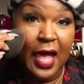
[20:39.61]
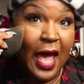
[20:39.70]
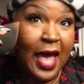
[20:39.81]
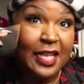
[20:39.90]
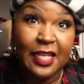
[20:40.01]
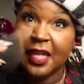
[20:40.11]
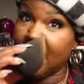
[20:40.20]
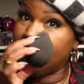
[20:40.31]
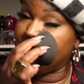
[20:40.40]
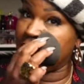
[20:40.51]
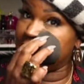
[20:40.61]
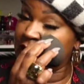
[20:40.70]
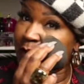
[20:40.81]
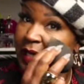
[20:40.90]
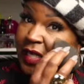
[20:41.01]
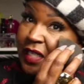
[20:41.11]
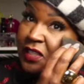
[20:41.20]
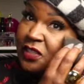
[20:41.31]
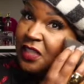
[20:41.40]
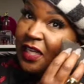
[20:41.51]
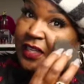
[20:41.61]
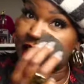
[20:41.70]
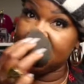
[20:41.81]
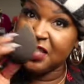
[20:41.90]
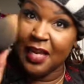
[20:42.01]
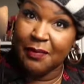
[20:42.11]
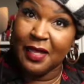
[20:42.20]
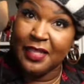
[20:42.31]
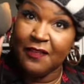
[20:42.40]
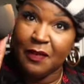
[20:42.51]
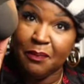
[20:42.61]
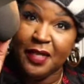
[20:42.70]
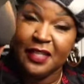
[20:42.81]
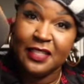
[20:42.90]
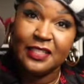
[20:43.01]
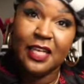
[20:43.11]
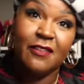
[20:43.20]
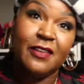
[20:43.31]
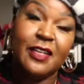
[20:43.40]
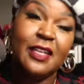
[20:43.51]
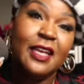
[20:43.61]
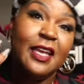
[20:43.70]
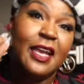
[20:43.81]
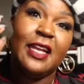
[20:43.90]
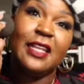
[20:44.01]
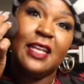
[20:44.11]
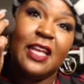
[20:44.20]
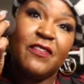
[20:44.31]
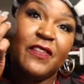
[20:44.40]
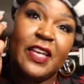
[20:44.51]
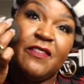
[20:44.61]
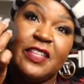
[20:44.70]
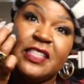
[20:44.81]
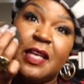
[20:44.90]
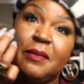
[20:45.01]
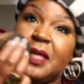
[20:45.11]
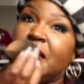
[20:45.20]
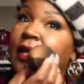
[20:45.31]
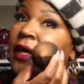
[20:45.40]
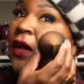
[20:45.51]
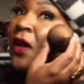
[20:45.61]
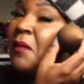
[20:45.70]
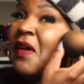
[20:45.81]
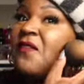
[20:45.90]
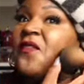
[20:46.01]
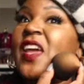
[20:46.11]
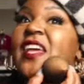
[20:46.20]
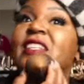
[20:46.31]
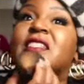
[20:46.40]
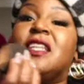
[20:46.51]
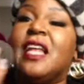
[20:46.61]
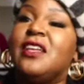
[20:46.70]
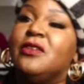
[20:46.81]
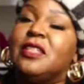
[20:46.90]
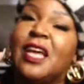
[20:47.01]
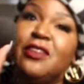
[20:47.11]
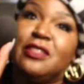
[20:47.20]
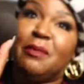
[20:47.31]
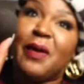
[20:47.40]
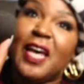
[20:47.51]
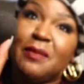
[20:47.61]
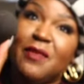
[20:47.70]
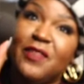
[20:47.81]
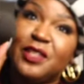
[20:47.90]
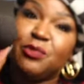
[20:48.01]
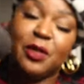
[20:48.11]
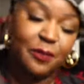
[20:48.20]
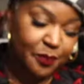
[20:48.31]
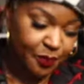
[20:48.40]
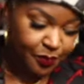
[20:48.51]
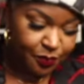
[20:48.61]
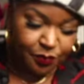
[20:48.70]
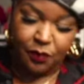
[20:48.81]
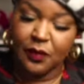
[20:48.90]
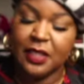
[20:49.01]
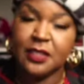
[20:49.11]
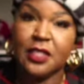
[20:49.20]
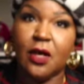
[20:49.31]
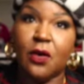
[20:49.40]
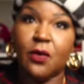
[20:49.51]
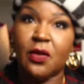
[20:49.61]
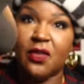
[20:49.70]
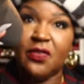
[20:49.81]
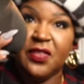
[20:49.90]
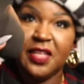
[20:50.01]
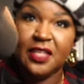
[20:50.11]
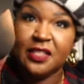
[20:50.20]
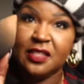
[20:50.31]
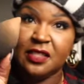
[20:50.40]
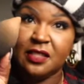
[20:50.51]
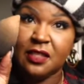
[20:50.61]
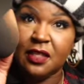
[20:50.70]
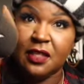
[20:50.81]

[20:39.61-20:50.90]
I love this sponge and this shape. I love the bigness of it. And then if it's something on my face that I use the bottom of this one. And so this